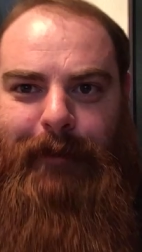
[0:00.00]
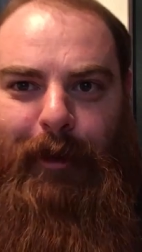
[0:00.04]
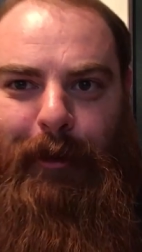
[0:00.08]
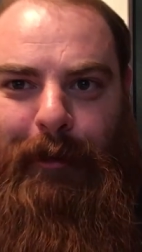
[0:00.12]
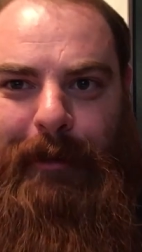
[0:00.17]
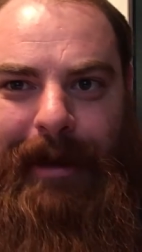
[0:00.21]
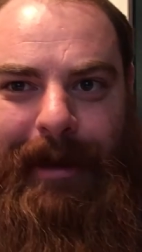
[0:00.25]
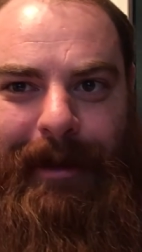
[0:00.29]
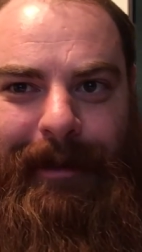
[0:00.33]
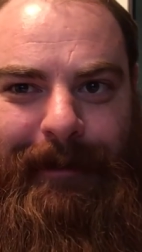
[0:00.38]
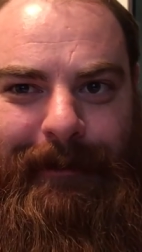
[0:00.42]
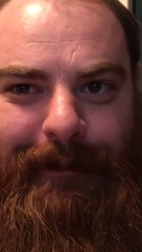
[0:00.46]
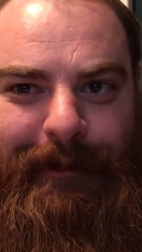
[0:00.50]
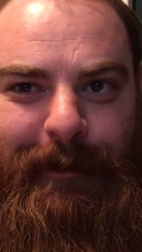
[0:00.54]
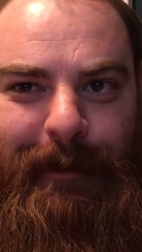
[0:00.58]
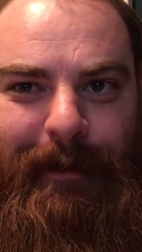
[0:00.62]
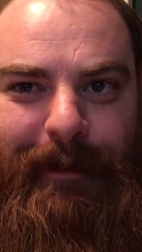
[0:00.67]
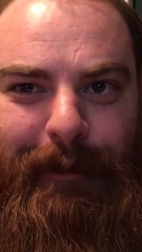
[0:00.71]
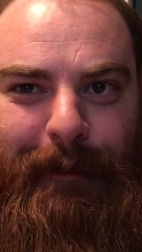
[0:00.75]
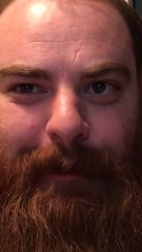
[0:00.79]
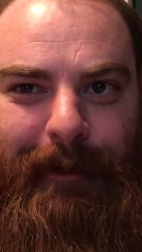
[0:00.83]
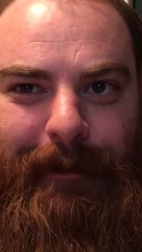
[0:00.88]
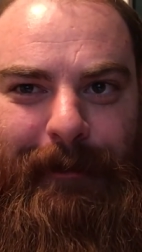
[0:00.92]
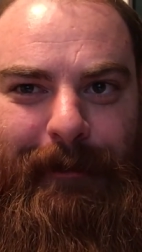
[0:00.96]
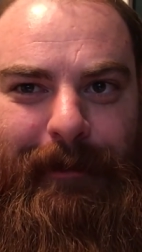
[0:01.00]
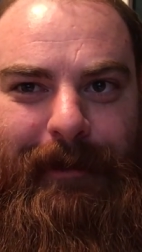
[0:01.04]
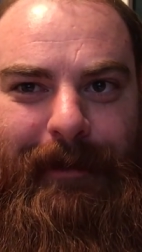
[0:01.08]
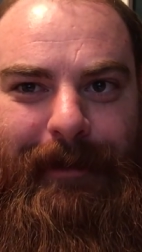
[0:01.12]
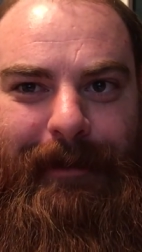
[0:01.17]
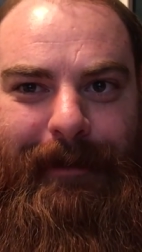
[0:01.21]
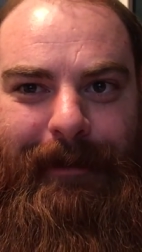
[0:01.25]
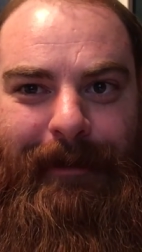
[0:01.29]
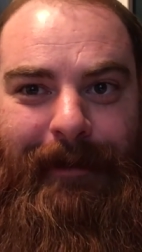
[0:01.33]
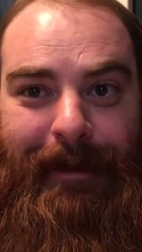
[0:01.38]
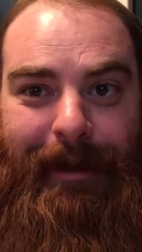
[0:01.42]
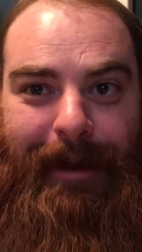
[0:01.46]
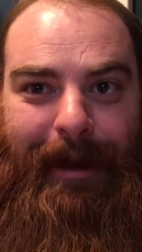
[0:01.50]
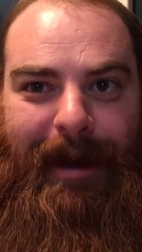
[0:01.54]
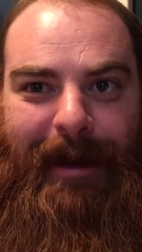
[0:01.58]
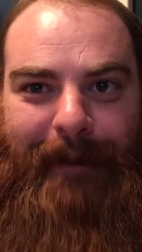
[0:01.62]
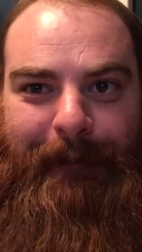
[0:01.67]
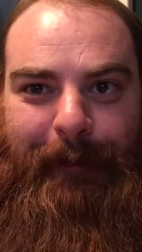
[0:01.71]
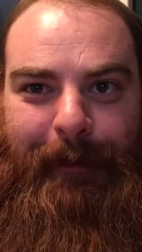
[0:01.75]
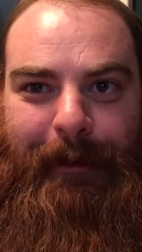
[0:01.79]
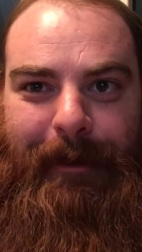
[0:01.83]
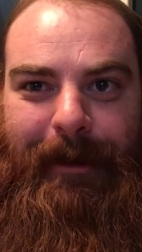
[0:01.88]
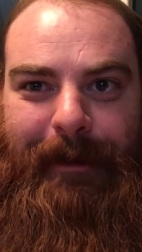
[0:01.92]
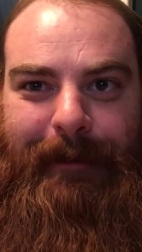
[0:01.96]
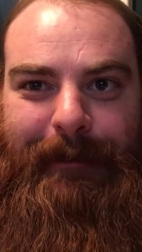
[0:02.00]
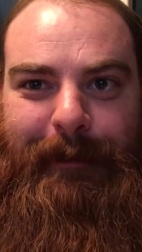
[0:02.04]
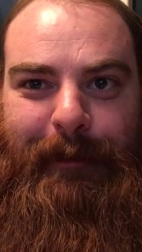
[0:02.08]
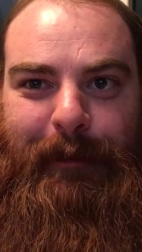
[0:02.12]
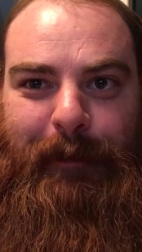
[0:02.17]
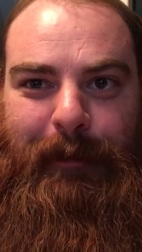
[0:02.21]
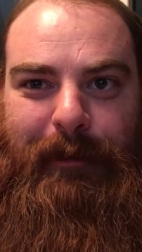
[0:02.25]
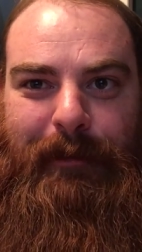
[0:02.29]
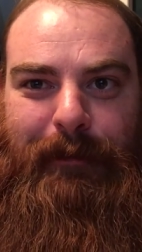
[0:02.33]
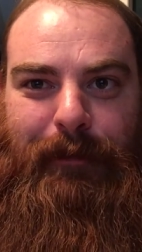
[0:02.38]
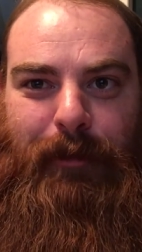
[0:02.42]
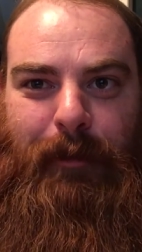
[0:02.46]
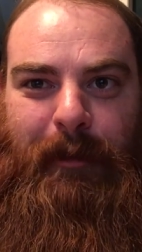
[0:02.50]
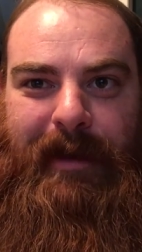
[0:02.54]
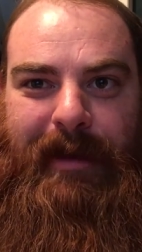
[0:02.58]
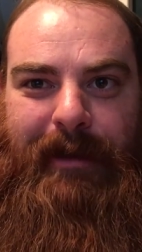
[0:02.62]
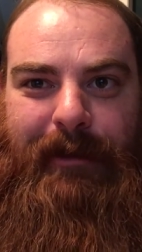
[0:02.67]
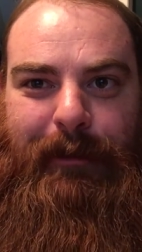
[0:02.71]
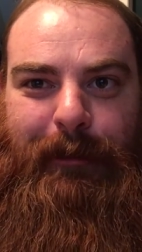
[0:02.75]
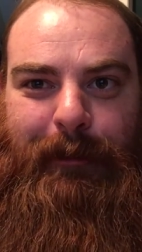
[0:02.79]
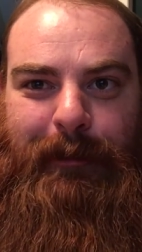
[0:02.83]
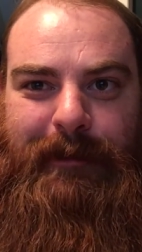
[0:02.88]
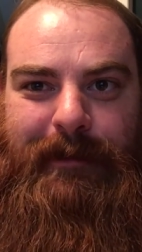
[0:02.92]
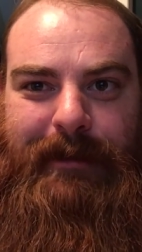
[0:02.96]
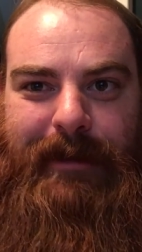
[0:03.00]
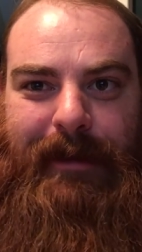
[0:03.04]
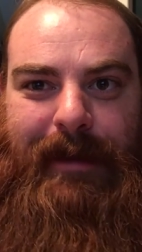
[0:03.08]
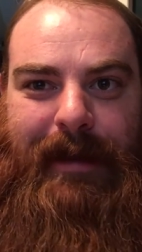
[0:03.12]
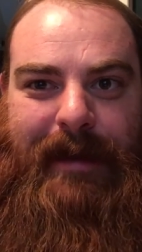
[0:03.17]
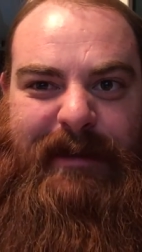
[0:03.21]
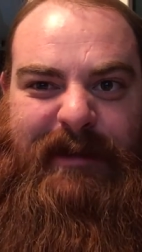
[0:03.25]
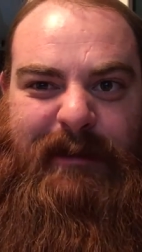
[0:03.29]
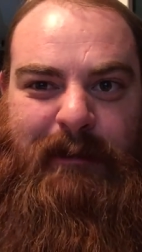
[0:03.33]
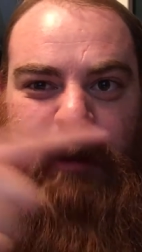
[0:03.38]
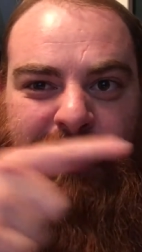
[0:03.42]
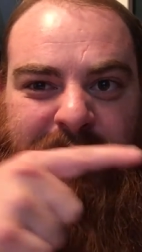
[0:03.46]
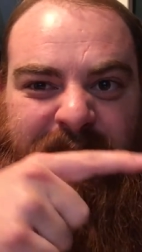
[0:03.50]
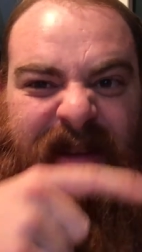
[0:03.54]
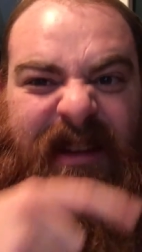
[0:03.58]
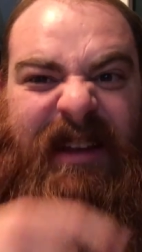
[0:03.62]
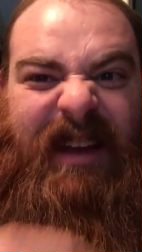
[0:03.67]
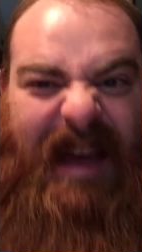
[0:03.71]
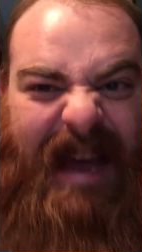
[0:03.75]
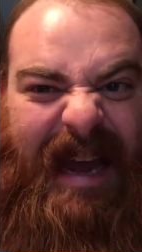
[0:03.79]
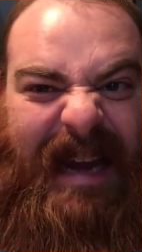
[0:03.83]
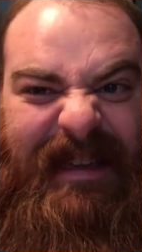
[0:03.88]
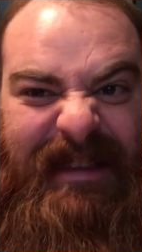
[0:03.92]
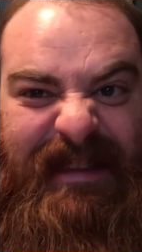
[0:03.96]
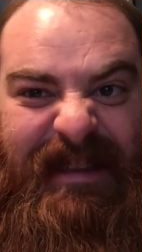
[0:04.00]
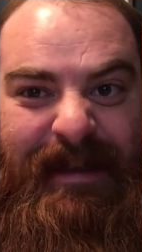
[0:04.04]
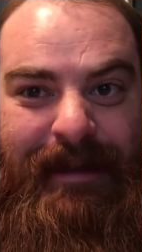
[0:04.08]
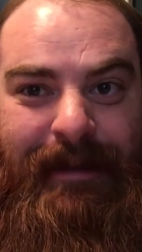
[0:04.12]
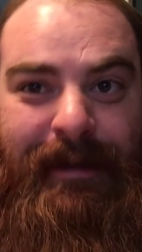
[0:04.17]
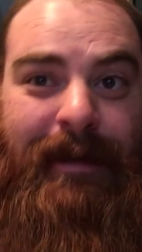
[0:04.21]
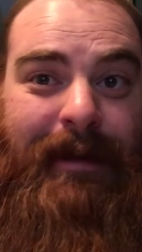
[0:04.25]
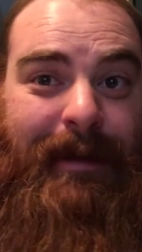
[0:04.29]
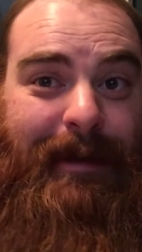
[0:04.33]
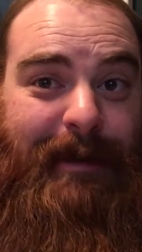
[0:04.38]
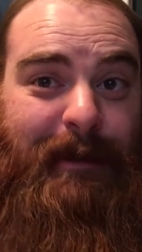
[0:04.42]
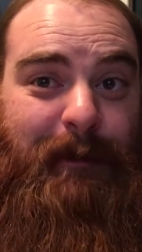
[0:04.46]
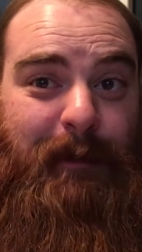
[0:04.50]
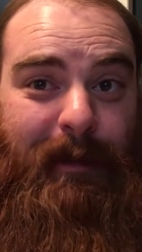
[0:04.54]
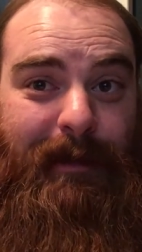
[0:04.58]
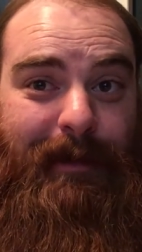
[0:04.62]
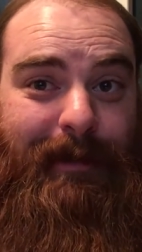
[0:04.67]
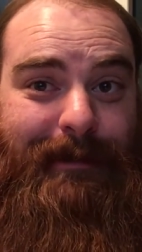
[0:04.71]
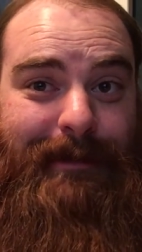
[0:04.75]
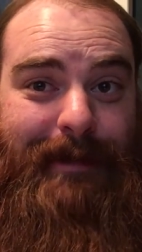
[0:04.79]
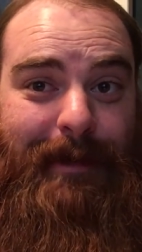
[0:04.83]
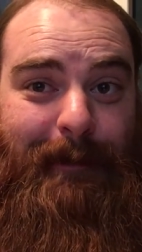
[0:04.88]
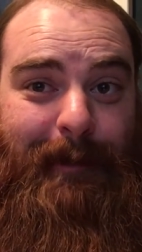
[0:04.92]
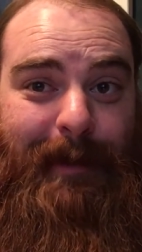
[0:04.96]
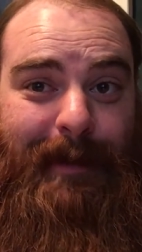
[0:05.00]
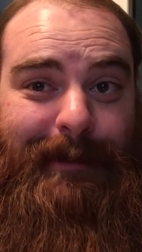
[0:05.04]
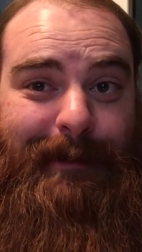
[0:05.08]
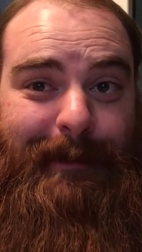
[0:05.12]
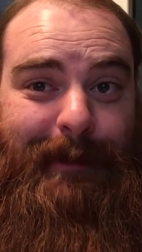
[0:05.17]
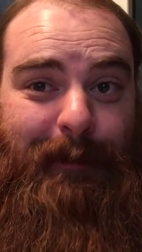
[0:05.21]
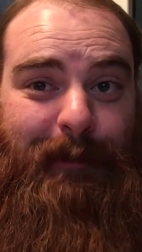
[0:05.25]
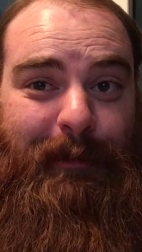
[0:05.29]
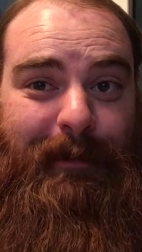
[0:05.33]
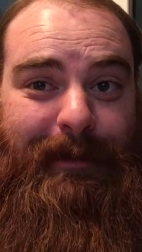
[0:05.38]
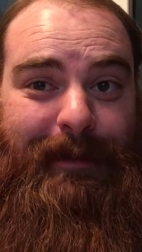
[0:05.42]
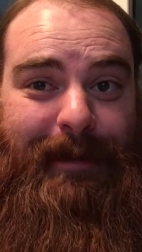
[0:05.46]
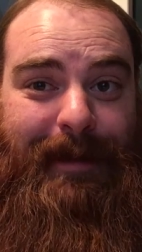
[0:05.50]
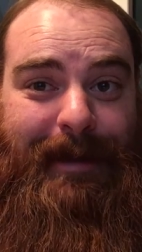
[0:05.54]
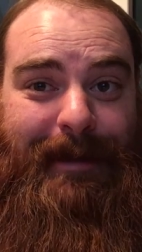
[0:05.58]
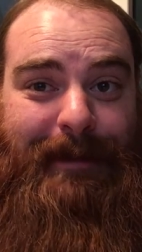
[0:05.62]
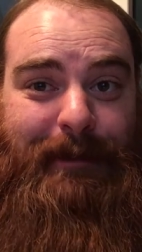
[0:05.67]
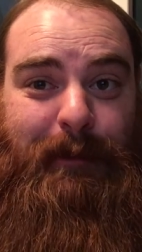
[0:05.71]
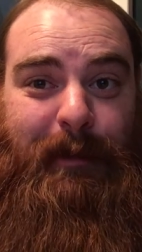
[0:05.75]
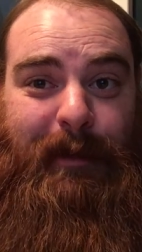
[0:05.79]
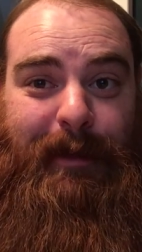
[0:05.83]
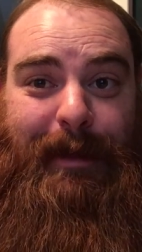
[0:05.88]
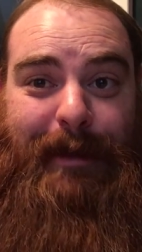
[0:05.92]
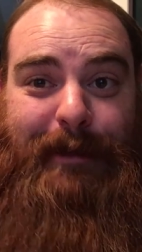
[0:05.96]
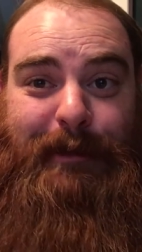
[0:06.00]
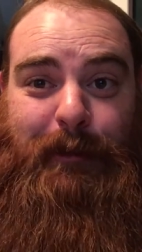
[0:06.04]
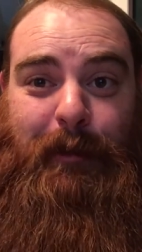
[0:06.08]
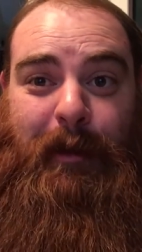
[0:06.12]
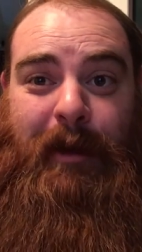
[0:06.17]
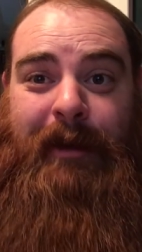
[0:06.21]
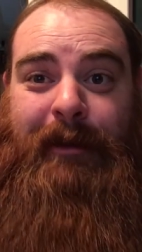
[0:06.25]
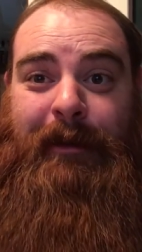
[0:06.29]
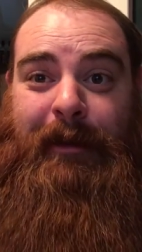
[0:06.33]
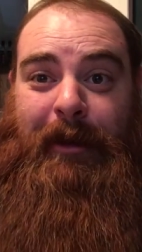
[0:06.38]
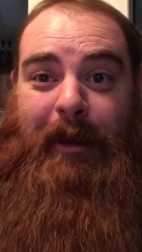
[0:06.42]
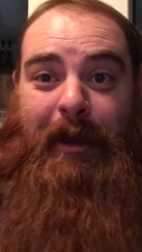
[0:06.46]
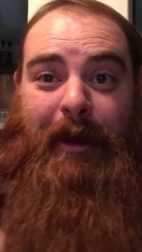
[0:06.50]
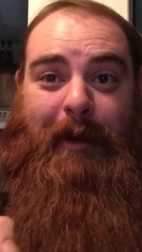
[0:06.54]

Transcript: Okay, so I know what you're thinking. I forgot to do a Throwback Thursday last month. I did. It's because I messed up the days. But guess what?